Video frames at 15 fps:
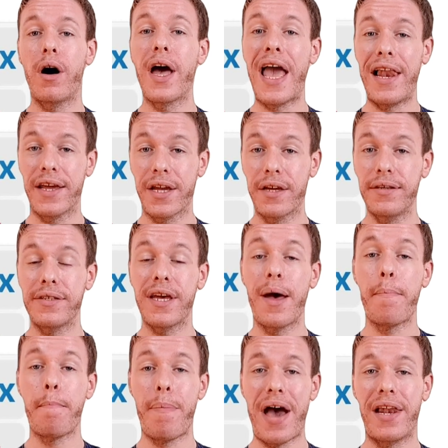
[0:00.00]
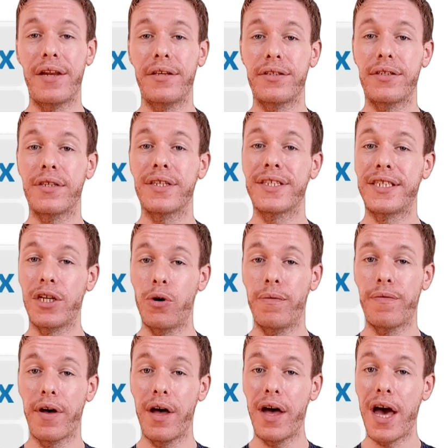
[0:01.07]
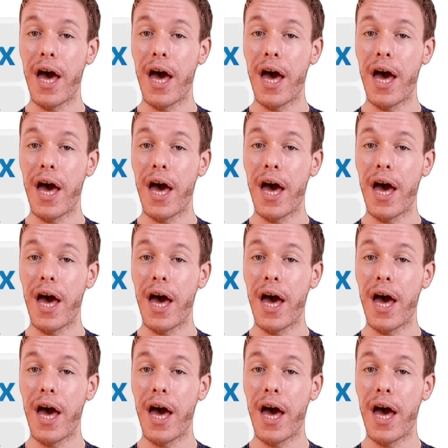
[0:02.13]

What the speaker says: elegant and balanced silver and